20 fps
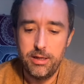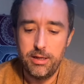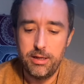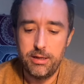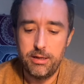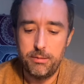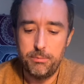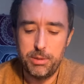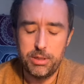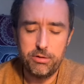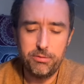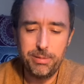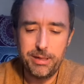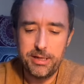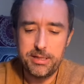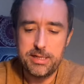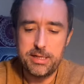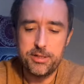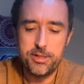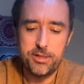But do pay
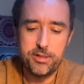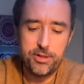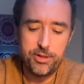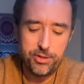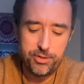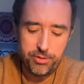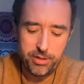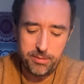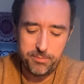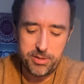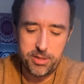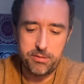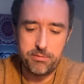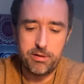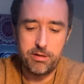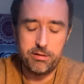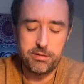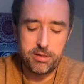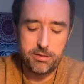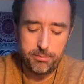attention to your dreams as
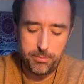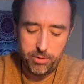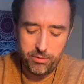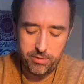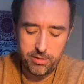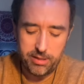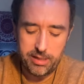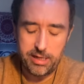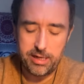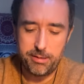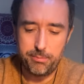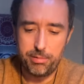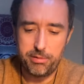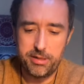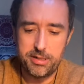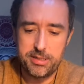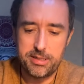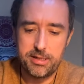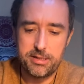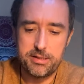well. So the Moon and the High
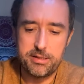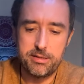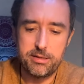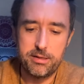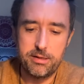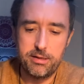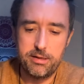Priestess